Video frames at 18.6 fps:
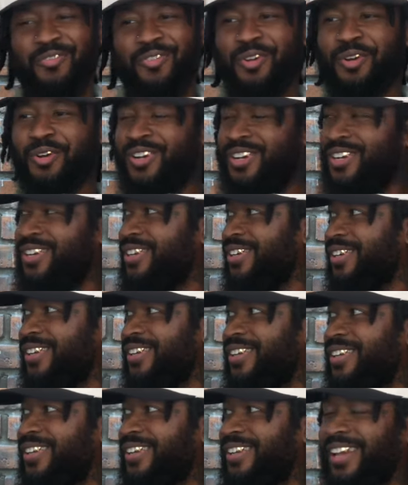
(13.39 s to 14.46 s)
feel good.
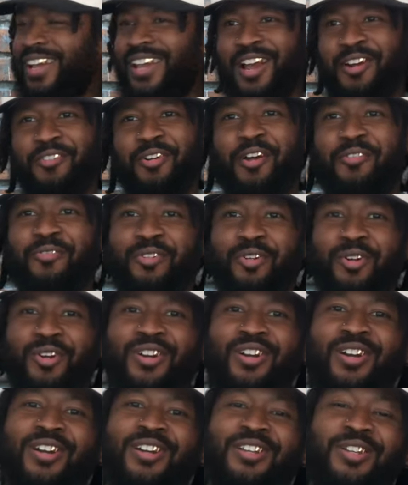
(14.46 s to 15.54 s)
You feel yeah, good? I, I, feel
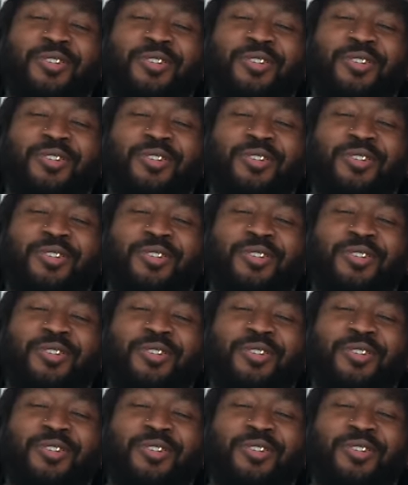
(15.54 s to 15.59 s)
good.